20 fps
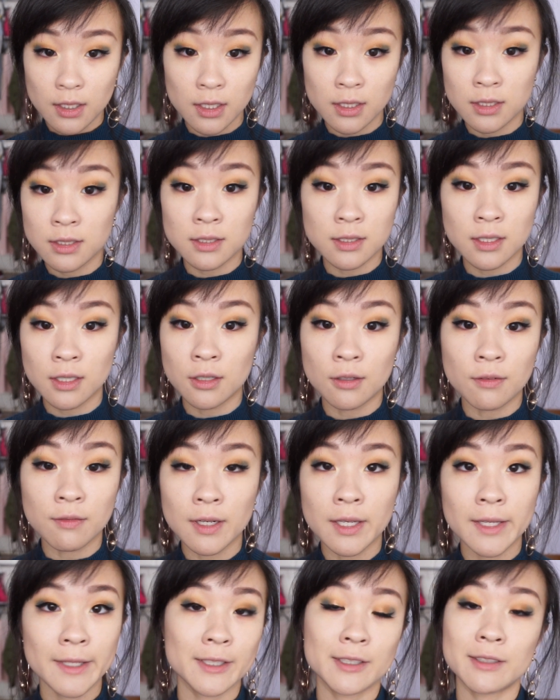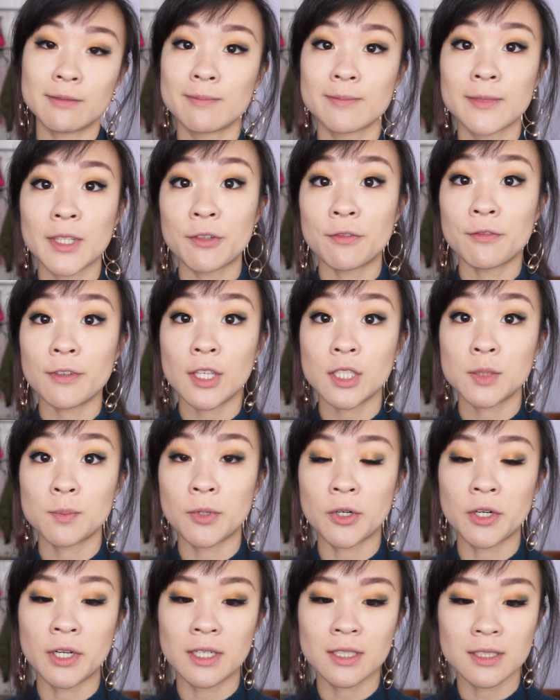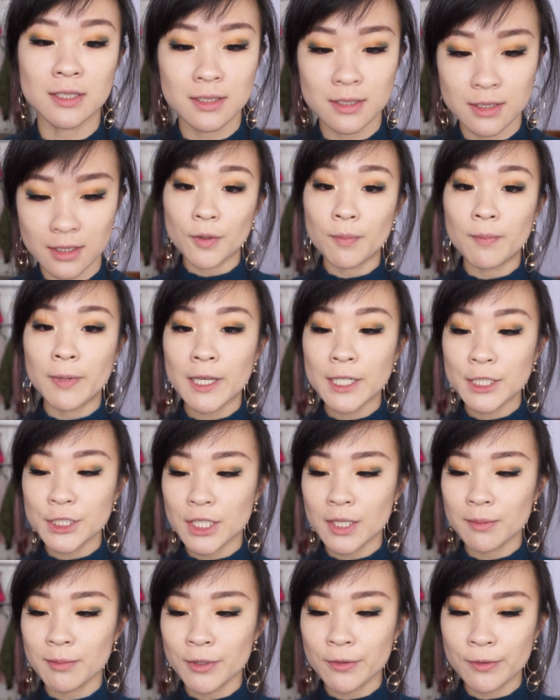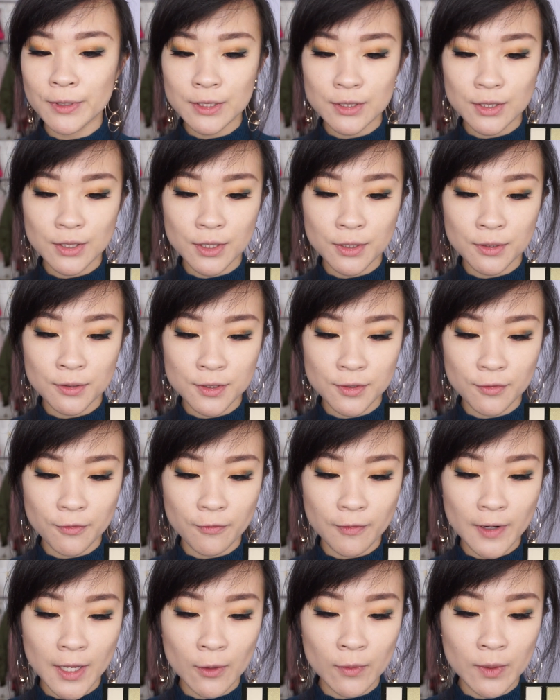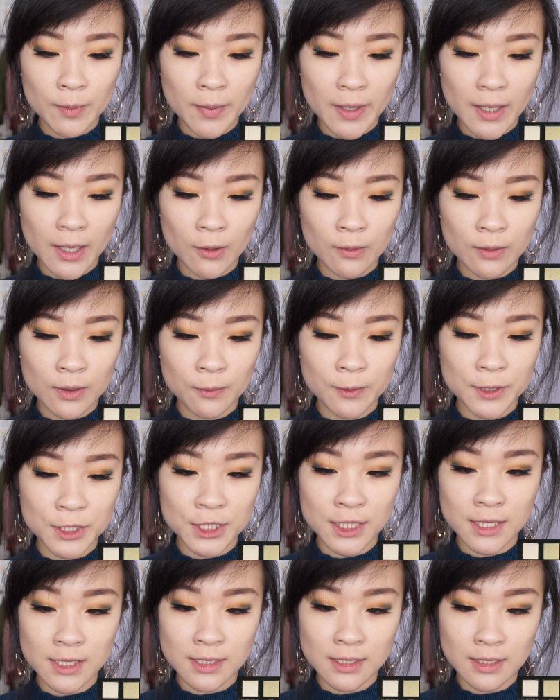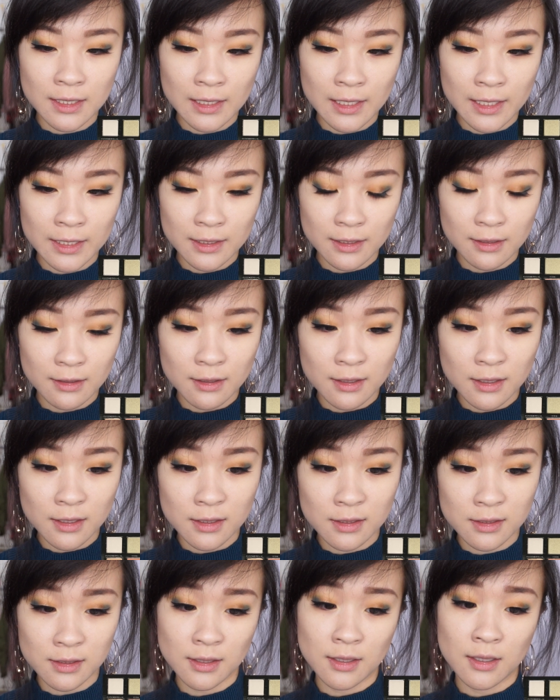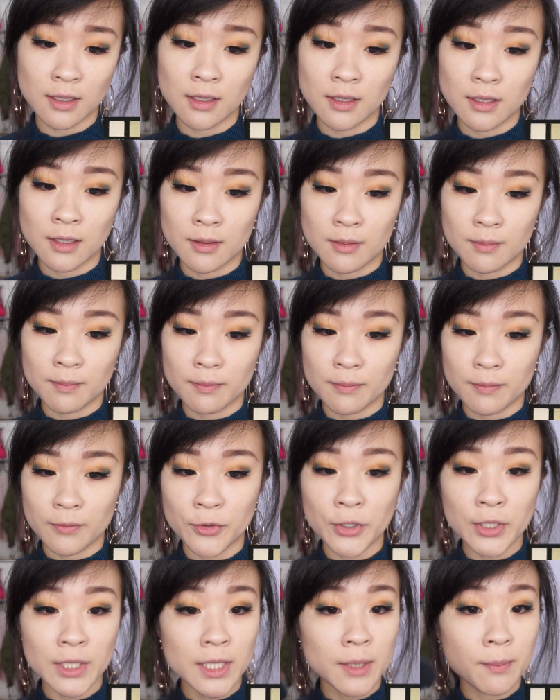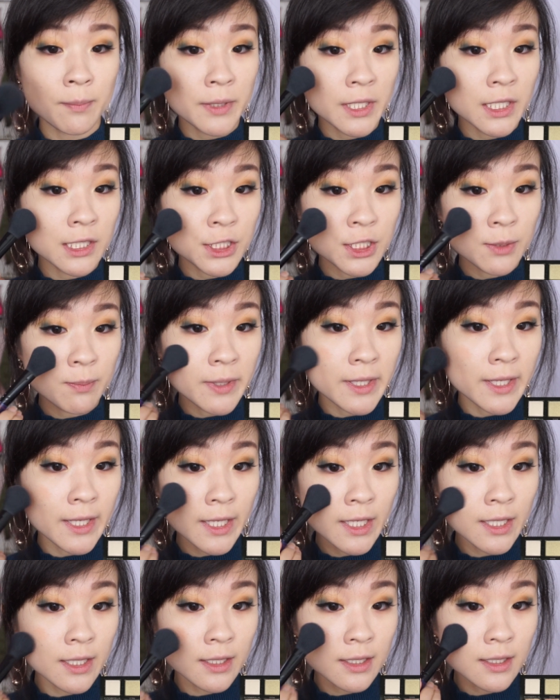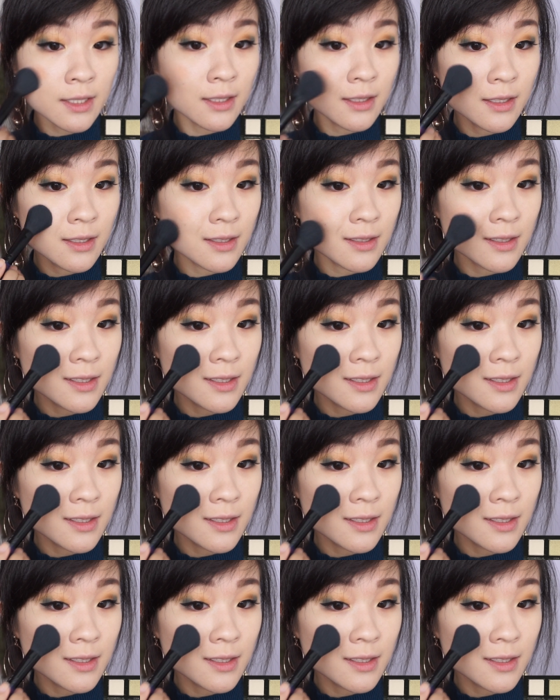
instead of like face products. For blush, I'm going to use Flower Power, which is like this really peachy pink.